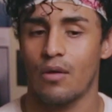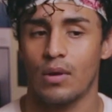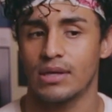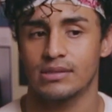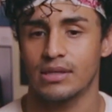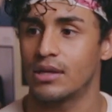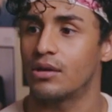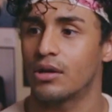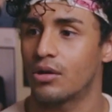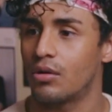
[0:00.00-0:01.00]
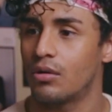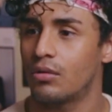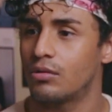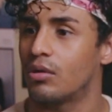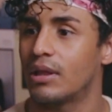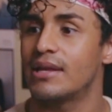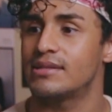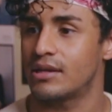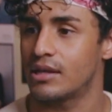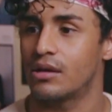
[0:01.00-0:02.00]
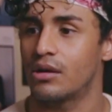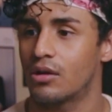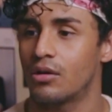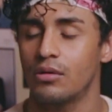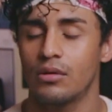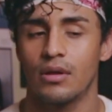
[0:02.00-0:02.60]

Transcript: was a year ago, no, less than a year ago.